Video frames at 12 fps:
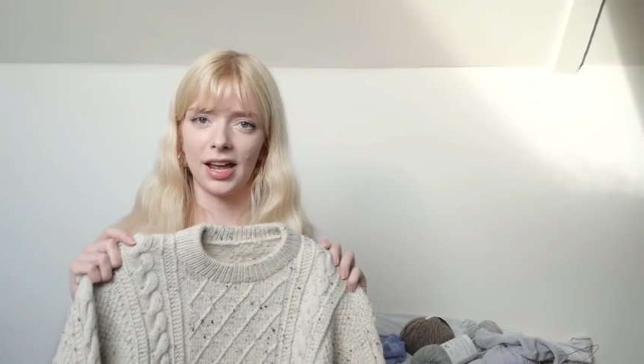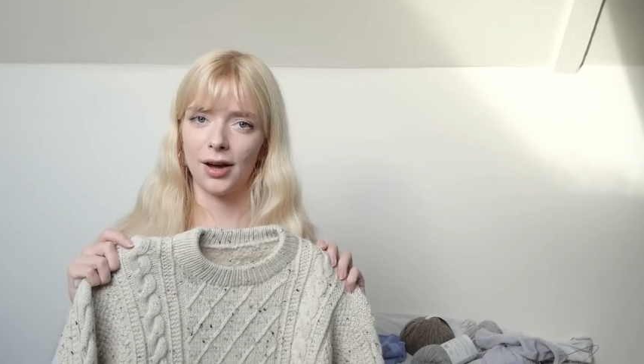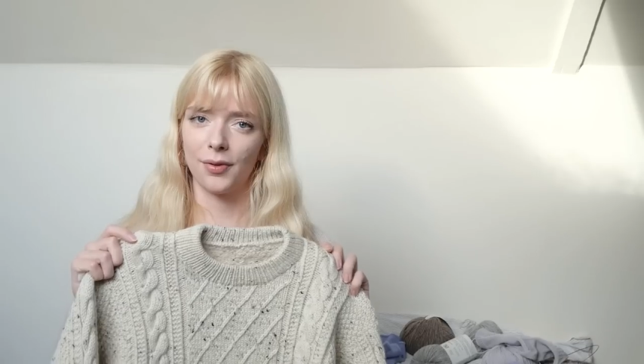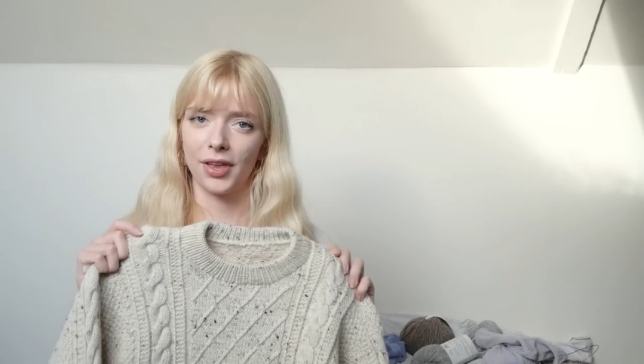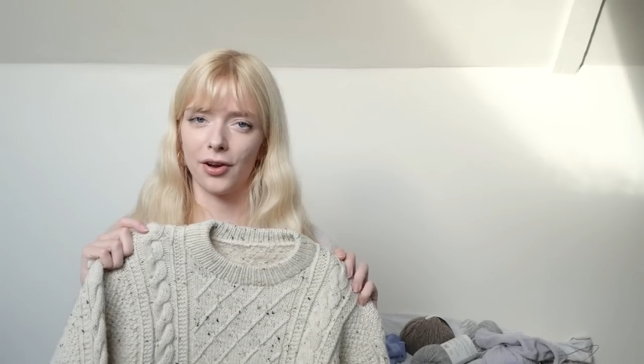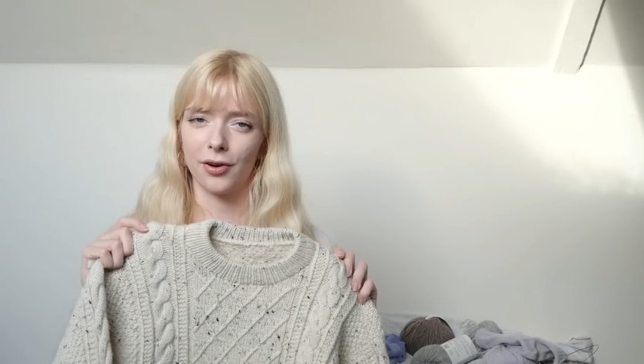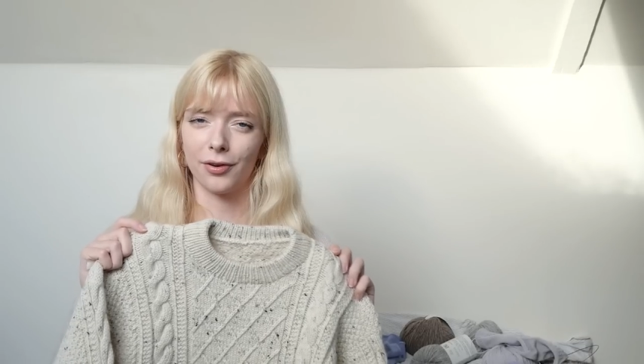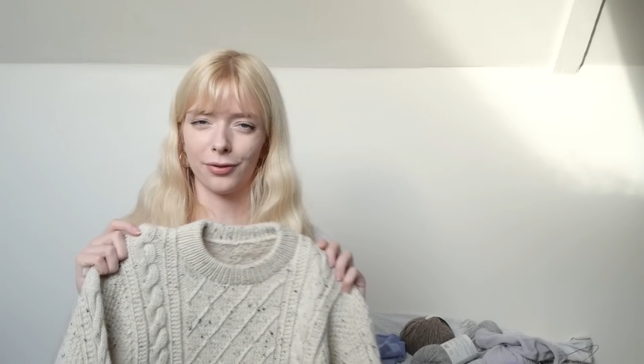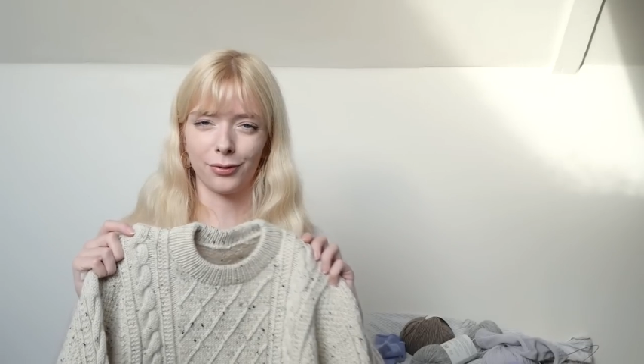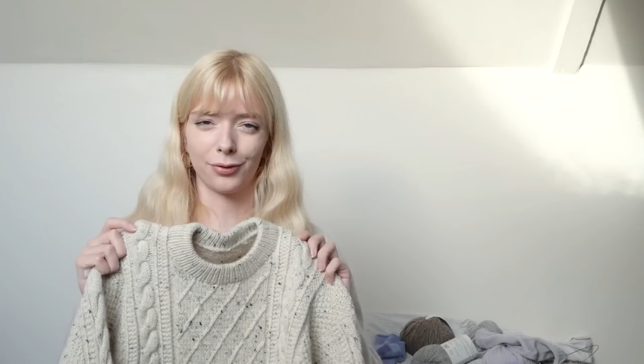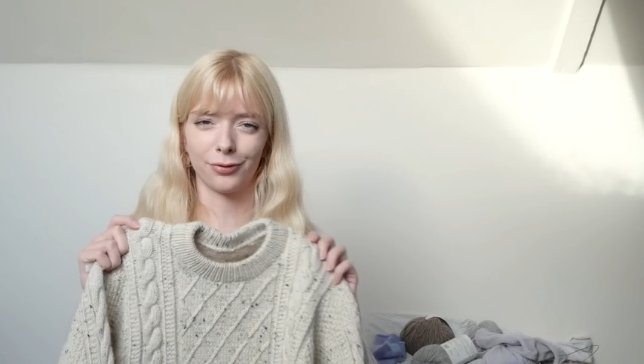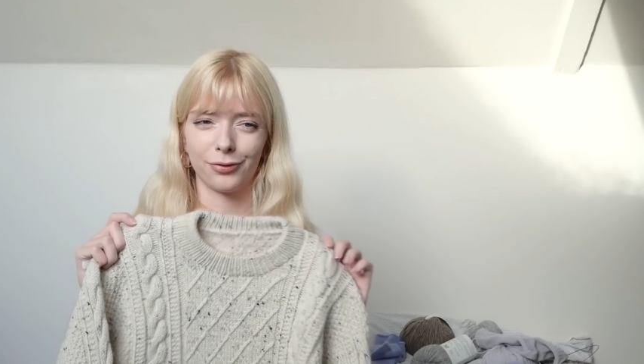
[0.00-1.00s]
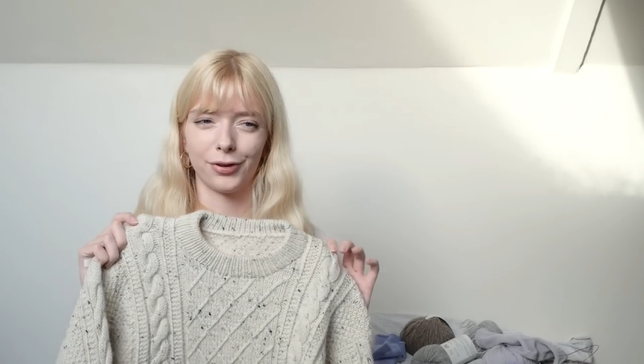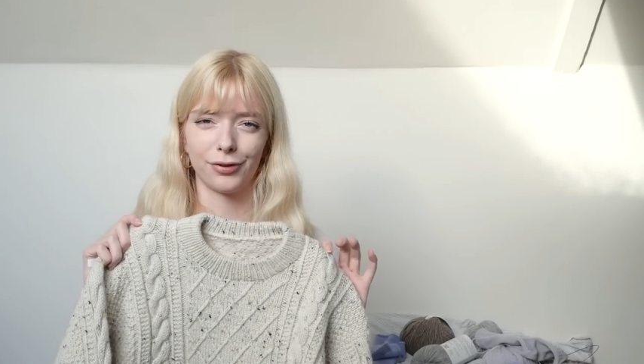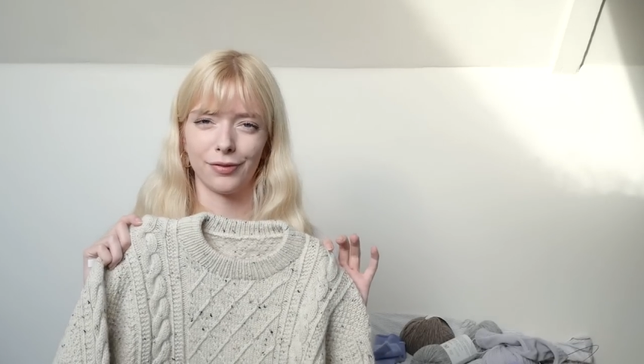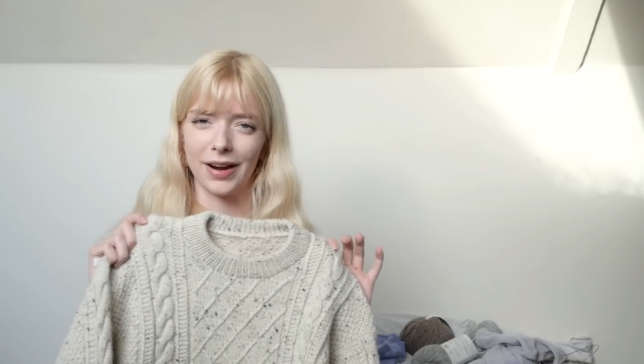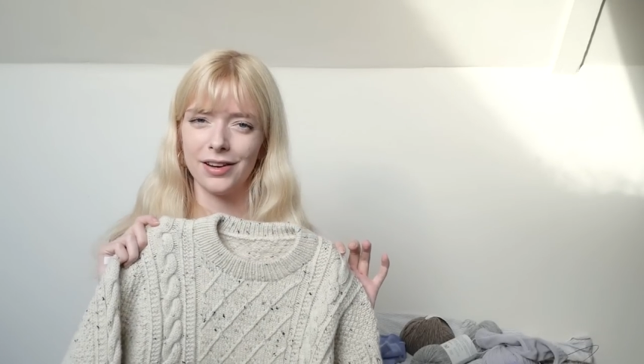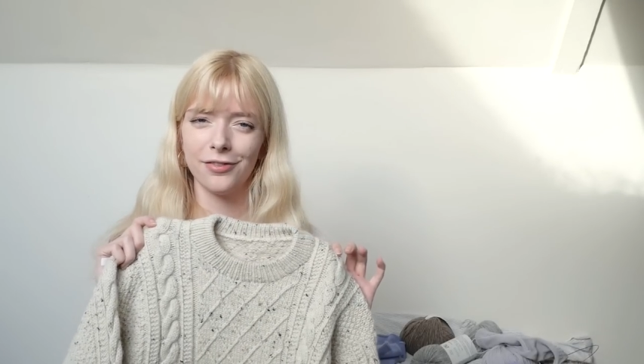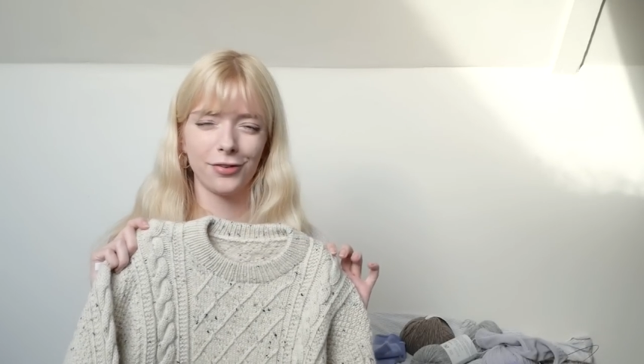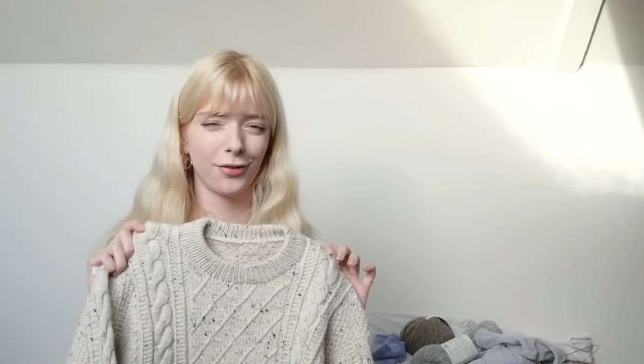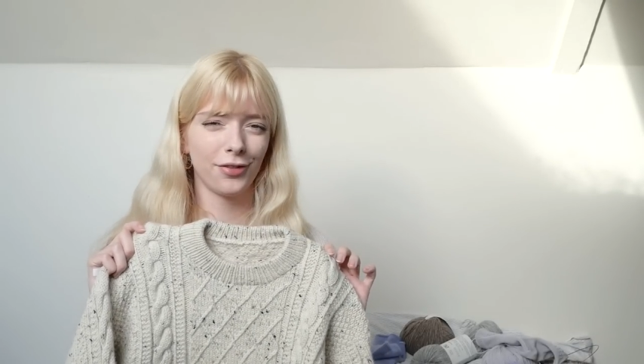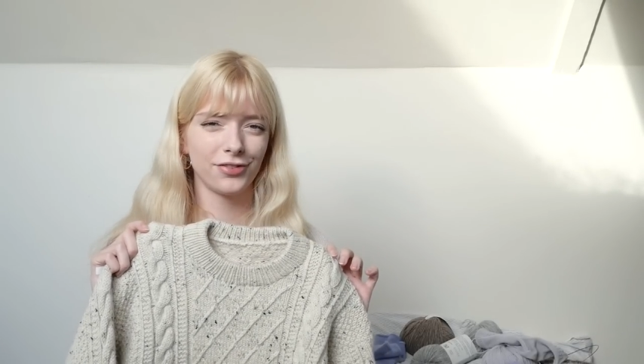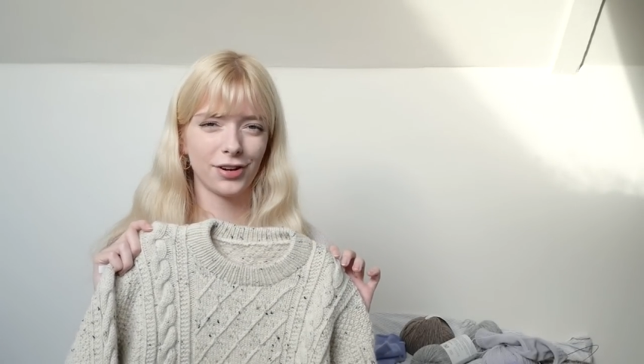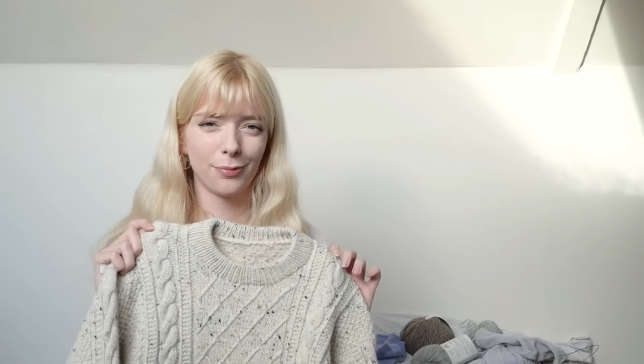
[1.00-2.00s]
how they are sort of arranged
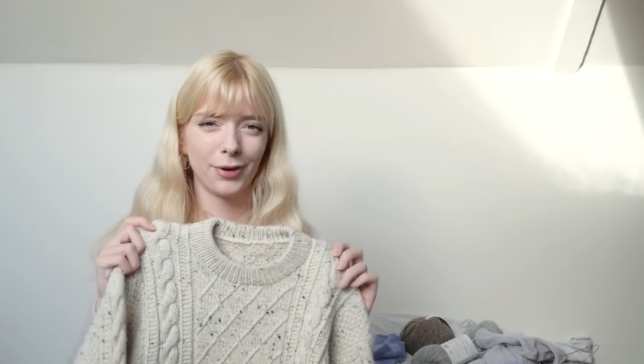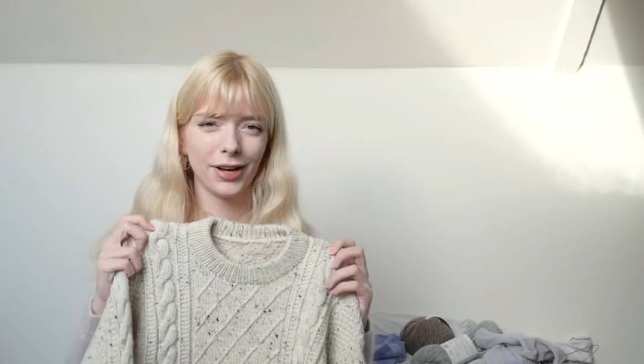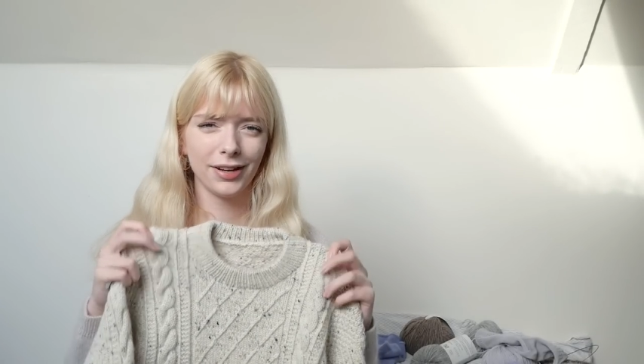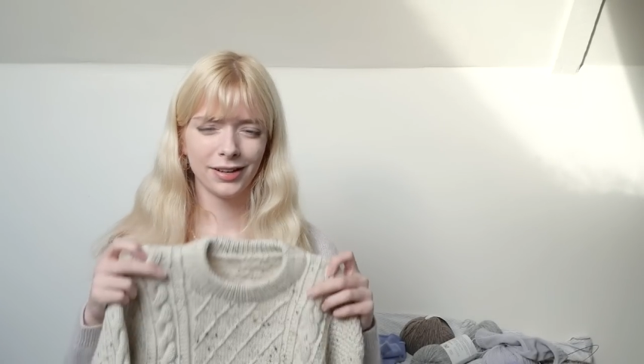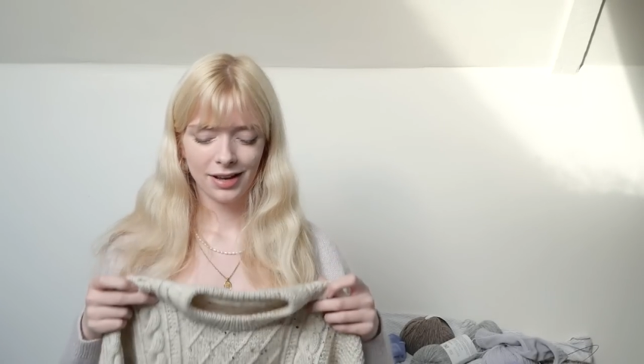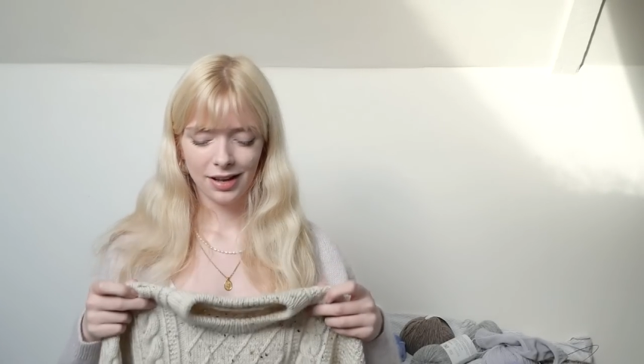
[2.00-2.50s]
on the jumper.